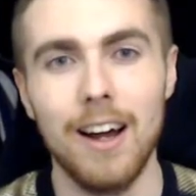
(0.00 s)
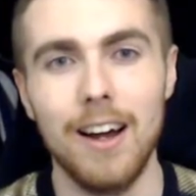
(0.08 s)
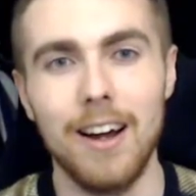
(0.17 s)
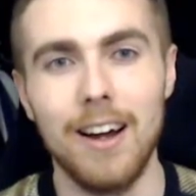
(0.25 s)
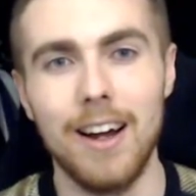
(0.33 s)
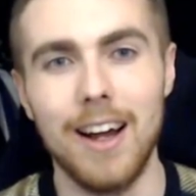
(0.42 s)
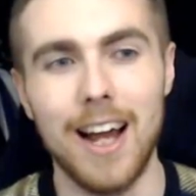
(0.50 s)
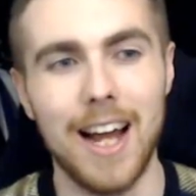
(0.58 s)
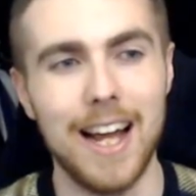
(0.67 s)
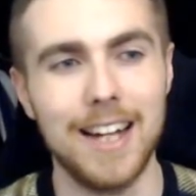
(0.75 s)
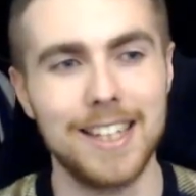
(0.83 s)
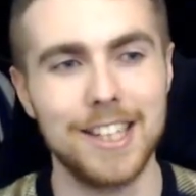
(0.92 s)
Uh,
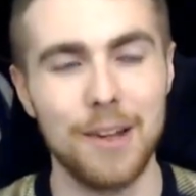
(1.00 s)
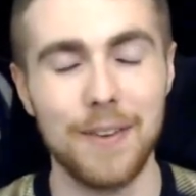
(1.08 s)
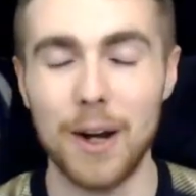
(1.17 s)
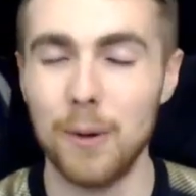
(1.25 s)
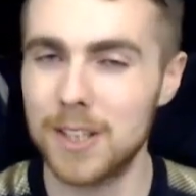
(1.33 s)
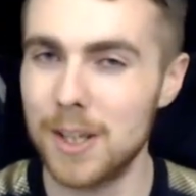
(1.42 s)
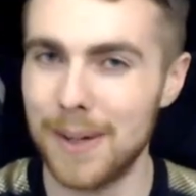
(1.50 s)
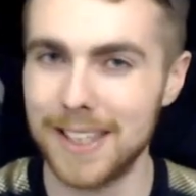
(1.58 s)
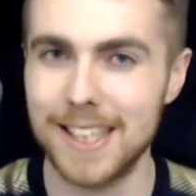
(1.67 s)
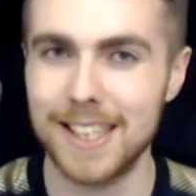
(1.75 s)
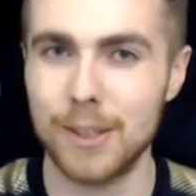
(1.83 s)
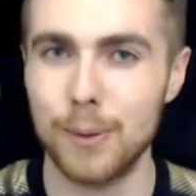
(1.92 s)
and so that also
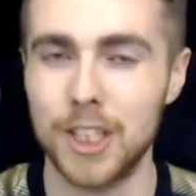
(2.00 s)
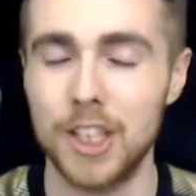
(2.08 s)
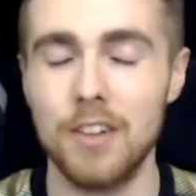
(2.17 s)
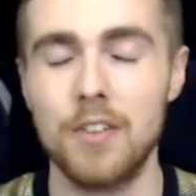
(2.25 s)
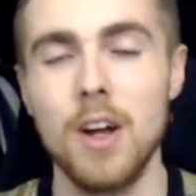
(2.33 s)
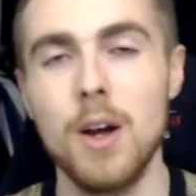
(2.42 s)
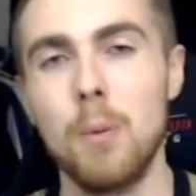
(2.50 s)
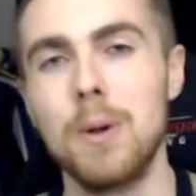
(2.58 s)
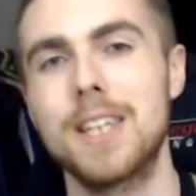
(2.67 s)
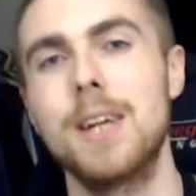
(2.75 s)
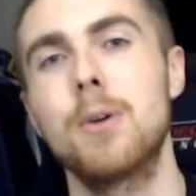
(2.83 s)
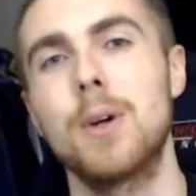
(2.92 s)
answers the question of
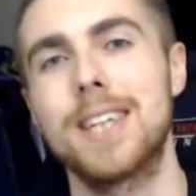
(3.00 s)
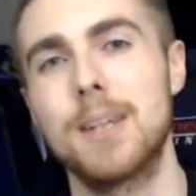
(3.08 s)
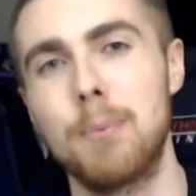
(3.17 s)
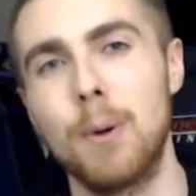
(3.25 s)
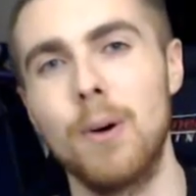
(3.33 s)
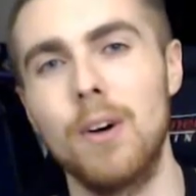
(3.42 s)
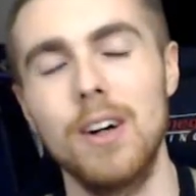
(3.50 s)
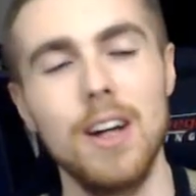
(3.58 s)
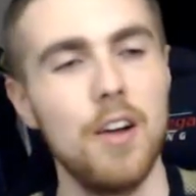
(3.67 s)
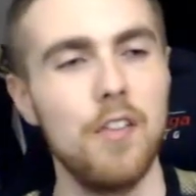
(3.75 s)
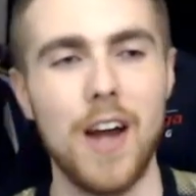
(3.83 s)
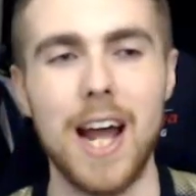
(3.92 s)
what team do I support
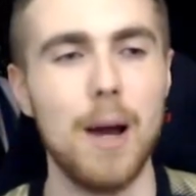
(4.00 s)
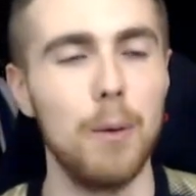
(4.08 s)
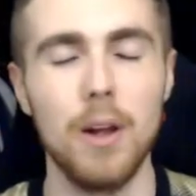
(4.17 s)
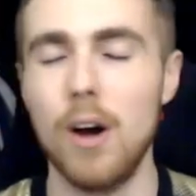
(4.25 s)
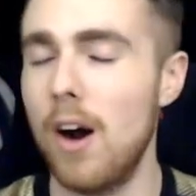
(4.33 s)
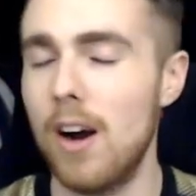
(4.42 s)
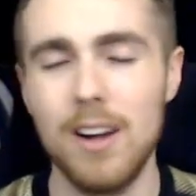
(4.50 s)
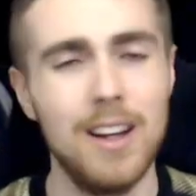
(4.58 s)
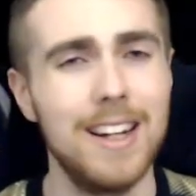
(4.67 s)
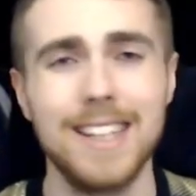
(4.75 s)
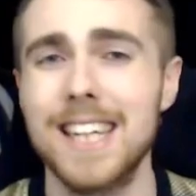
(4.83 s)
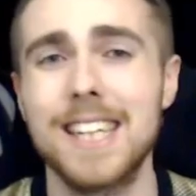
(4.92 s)
for how long
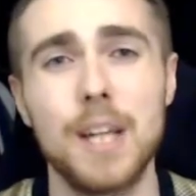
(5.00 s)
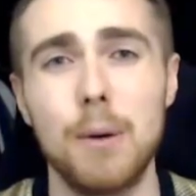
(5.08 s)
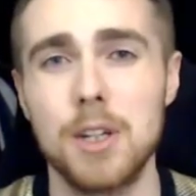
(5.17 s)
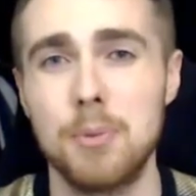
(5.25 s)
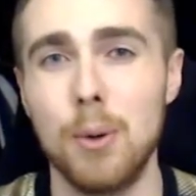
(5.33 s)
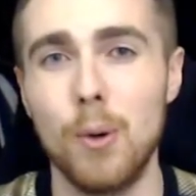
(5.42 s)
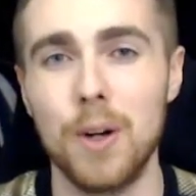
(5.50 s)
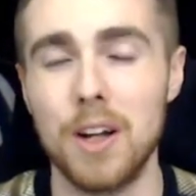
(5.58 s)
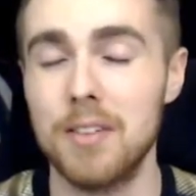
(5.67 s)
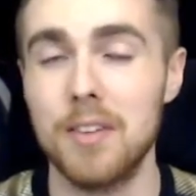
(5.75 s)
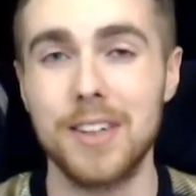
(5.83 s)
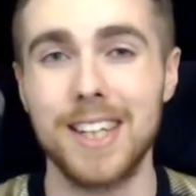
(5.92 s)
since I was born?
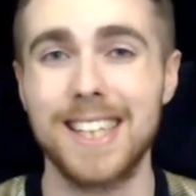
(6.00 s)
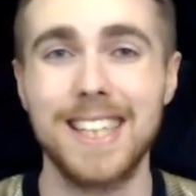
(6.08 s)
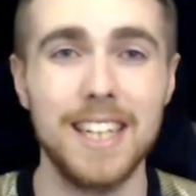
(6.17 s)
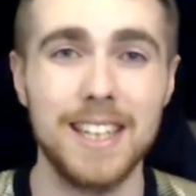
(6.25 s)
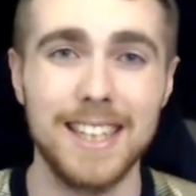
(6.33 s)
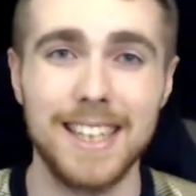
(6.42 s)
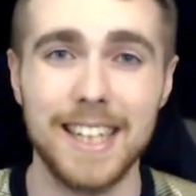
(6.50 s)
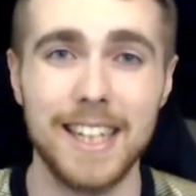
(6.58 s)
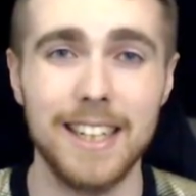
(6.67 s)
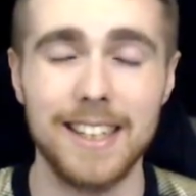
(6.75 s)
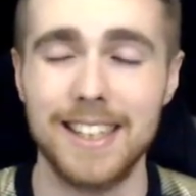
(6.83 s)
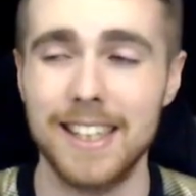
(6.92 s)
I've had a season
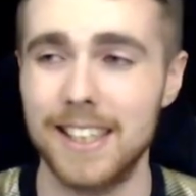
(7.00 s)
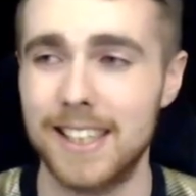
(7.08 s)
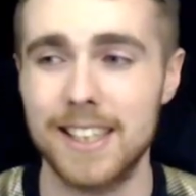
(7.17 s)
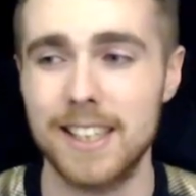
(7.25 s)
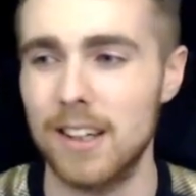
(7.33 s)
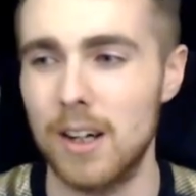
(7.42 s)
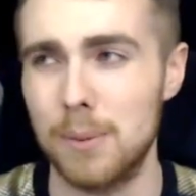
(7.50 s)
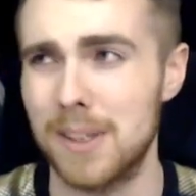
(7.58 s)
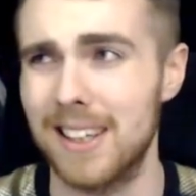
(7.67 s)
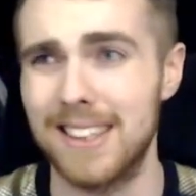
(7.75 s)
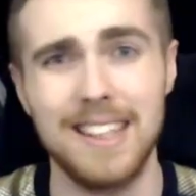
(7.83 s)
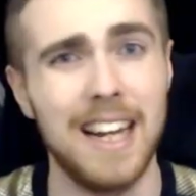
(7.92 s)
ticket since I
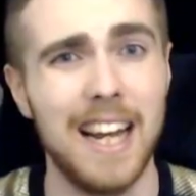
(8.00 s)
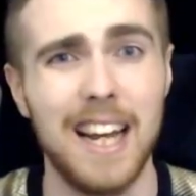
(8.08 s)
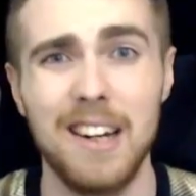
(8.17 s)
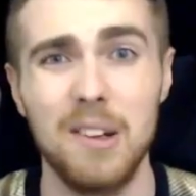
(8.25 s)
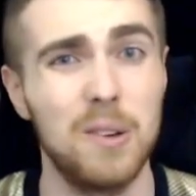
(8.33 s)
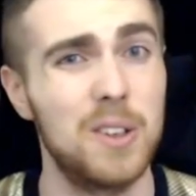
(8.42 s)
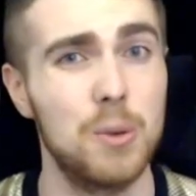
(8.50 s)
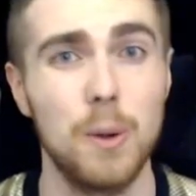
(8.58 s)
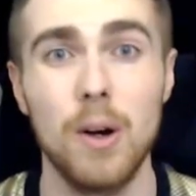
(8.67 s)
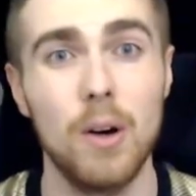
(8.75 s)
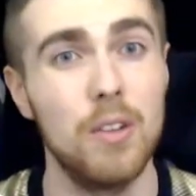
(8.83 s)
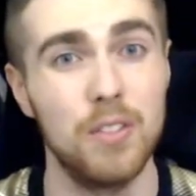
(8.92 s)
was like 10 or
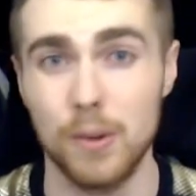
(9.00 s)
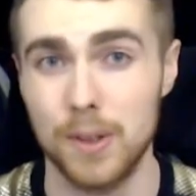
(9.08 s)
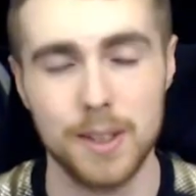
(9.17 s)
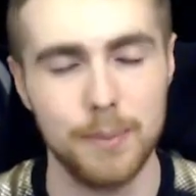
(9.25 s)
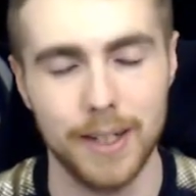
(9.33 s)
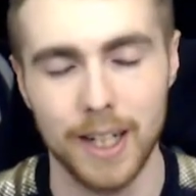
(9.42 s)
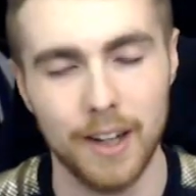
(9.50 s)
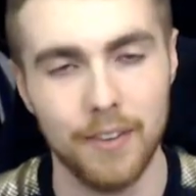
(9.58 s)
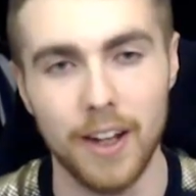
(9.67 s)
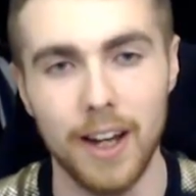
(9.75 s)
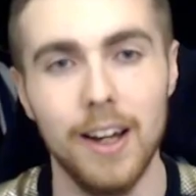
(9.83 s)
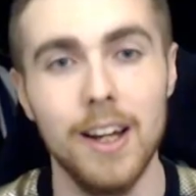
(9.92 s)
12 or something like
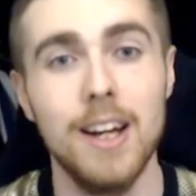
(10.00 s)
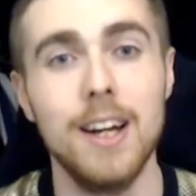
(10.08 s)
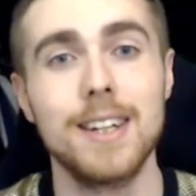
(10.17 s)
that.